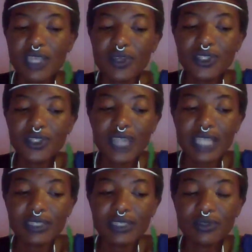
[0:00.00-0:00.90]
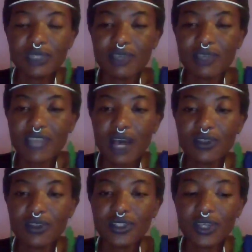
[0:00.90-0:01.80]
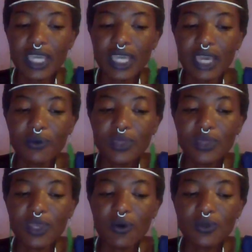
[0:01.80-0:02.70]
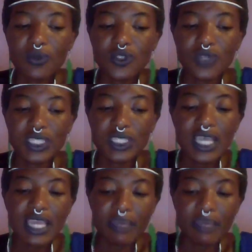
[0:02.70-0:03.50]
They're going to cancel themselves out, okay, with their own stress.